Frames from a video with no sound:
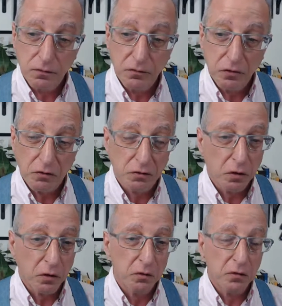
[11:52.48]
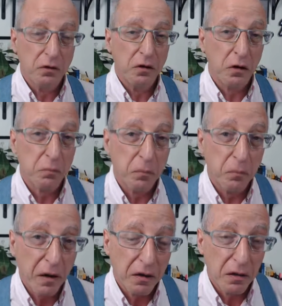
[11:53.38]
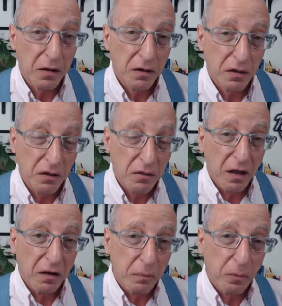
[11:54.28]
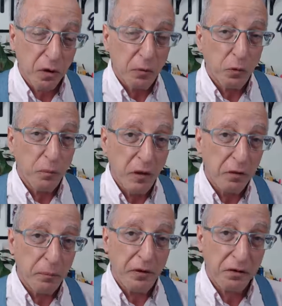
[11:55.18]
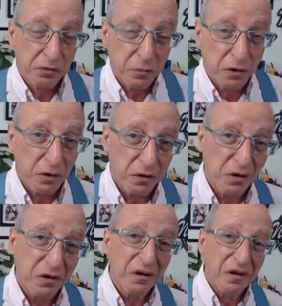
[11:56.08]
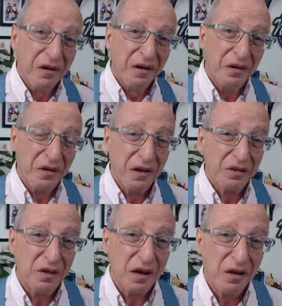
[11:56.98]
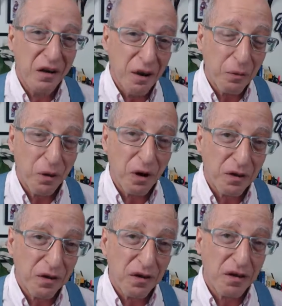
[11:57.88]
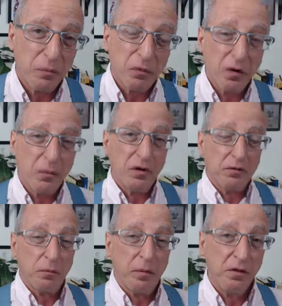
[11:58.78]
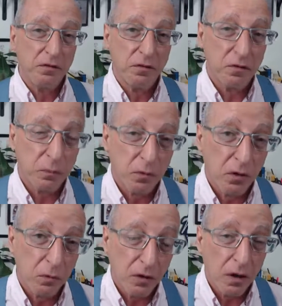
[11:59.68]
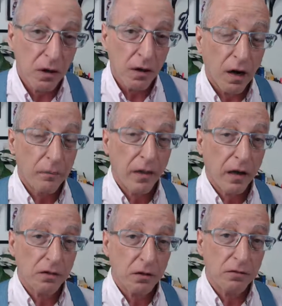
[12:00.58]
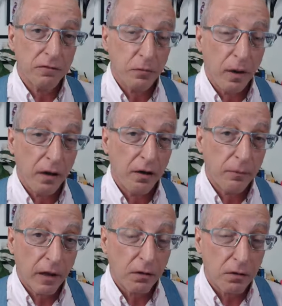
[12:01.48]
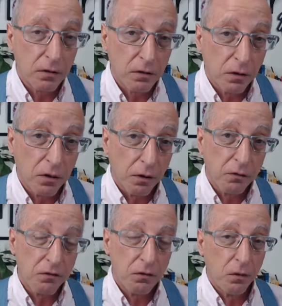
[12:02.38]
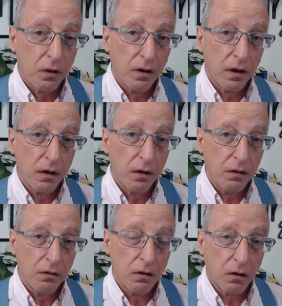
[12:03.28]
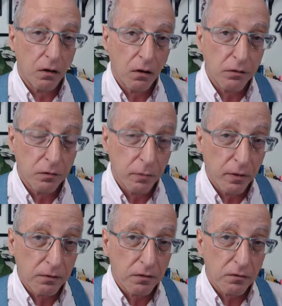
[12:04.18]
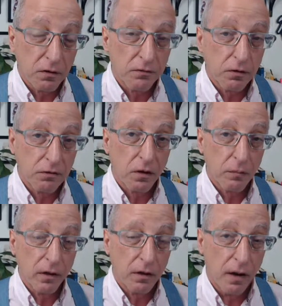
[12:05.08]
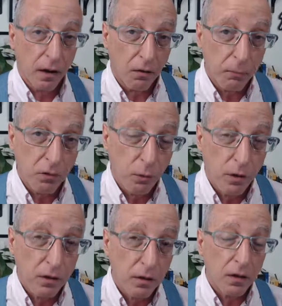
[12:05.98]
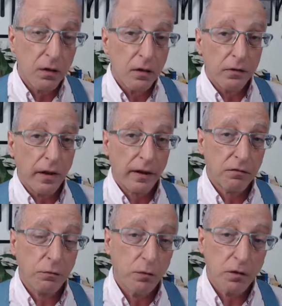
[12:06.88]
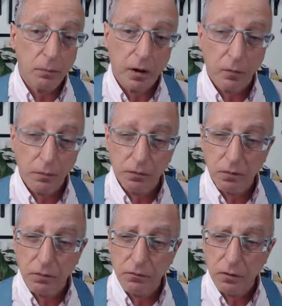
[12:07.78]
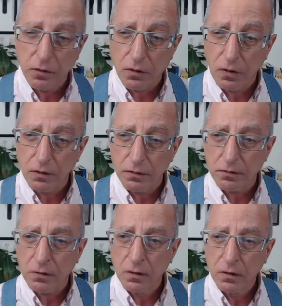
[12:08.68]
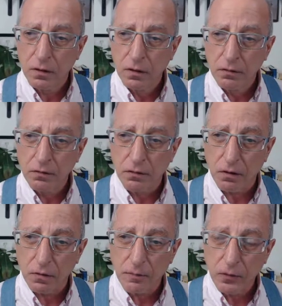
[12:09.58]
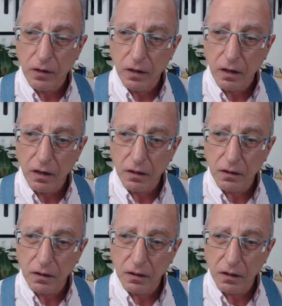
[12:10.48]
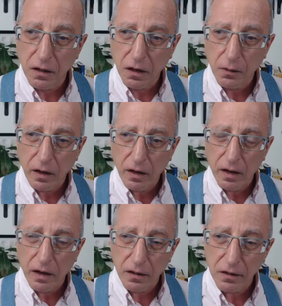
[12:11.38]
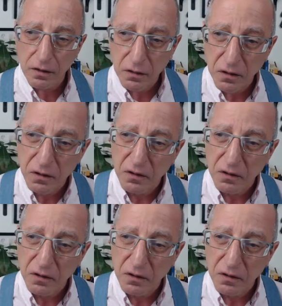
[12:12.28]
Just don't, make an appointment with me to pitch me. Okay, it's not a networking appointment. It's a business appointment. I'm not looking for money. I'm not looking to close you on your business. If there's something I can help you with, that's what the purpose of the call is. So, and hello, Ada.